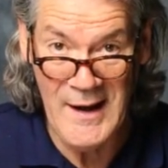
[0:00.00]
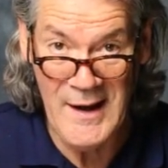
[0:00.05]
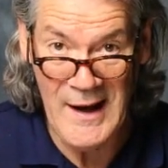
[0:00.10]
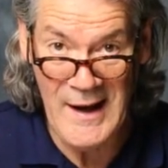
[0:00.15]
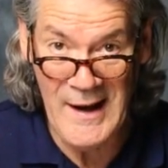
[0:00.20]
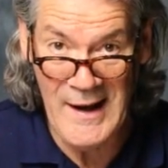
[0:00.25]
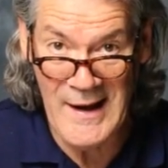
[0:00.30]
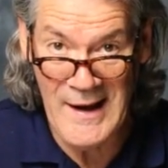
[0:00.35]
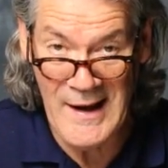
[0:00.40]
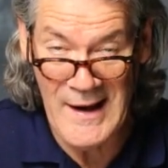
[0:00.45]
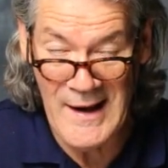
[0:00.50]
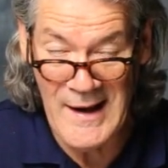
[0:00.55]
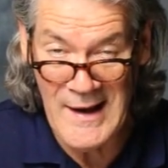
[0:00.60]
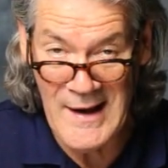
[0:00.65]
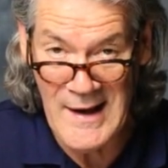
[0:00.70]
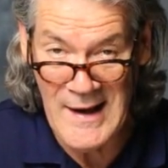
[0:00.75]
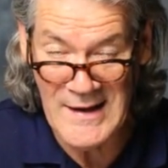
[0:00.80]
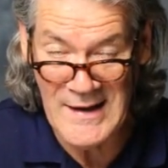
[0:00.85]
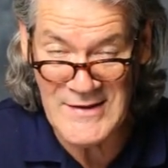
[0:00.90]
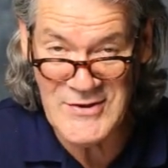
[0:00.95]

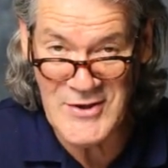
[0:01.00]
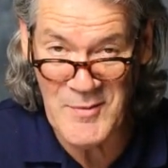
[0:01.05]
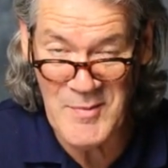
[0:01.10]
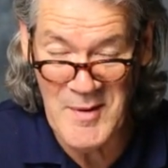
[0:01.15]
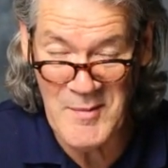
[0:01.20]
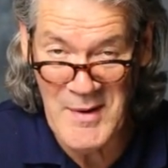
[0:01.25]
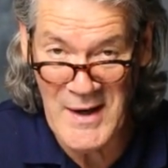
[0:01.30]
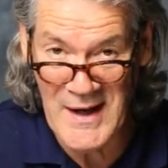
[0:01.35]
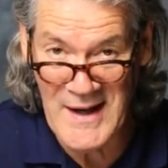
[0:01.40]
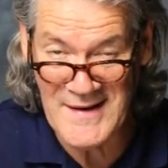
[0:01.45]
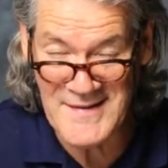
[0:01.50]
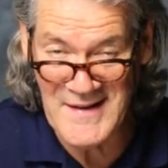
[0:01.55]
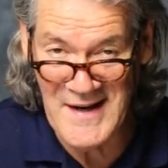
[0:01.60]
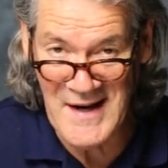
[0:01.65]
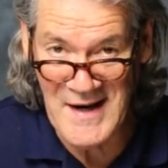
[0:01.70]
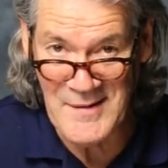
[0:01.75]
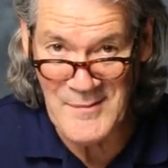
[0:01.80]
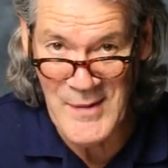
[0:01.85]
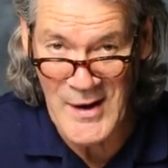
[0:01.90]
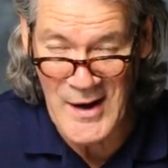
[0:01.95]
that should have been my last
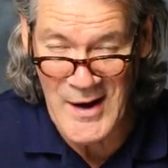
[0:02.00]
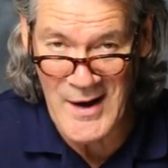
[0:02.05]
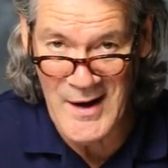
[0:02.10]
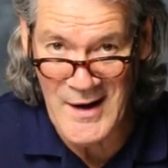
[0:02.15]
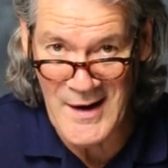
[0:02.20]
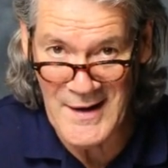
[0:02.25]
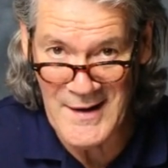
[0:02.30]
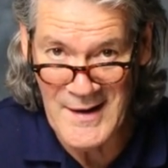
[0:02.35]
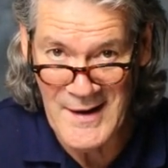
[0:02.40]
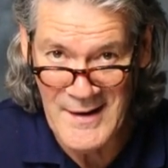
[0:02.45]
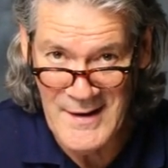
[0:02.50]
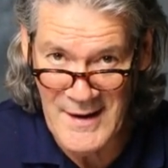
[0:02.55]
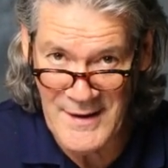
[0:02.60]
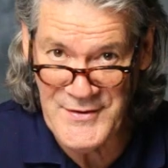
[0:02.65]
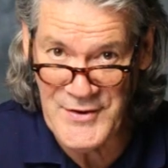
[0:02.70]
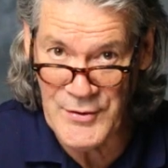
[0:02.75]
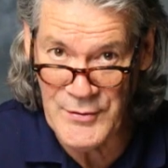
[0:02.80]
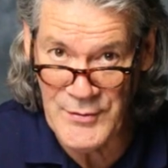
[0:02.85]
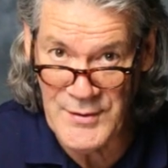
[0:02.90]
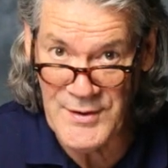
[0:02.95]
name, Odd. That
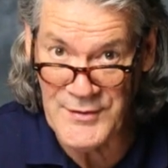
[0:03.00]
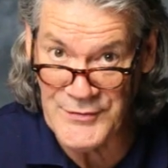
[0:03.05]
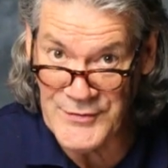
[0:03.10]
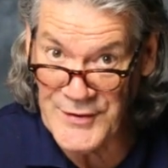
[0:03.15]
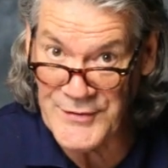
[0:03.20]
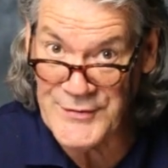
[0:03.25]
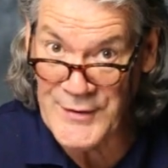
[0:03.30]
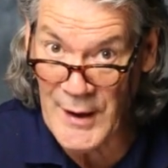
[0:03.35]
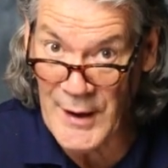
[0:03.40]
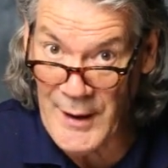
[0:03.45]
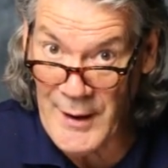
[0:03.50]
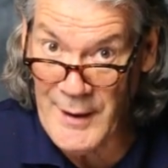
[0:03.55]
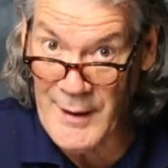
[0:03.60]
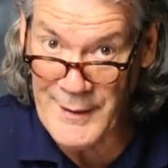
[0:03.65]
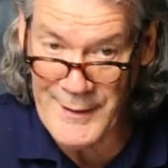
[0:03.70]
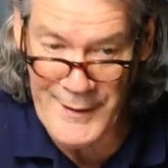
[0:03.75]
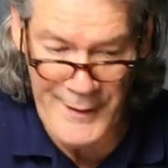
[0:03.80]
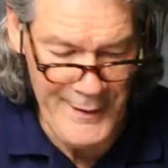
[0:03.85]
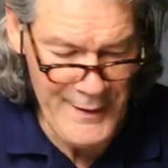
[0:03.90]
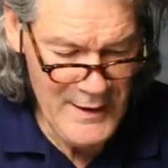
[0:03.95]
dude is just
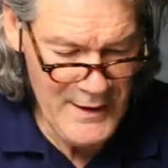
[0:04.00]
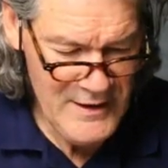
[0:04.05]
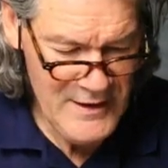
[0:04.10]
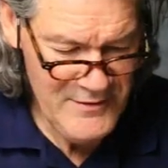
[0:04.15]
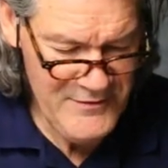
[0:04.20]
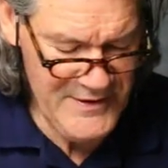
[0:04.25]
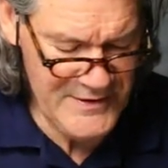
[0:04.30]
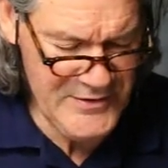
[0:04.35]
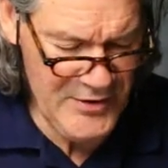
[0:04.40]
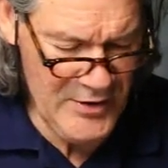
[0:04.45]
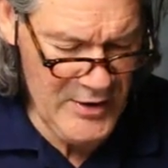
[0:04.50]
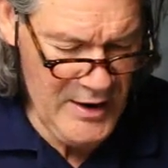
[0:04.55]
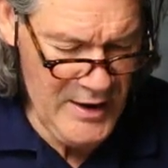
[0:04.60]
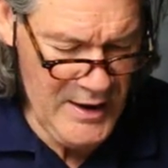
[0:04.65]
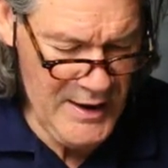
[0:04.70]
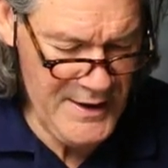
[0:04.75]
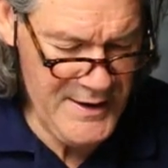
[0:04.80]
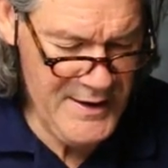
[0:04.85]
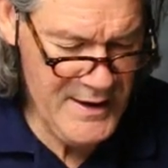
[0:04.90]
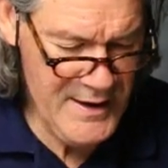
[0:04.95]
odd, Victor Odd.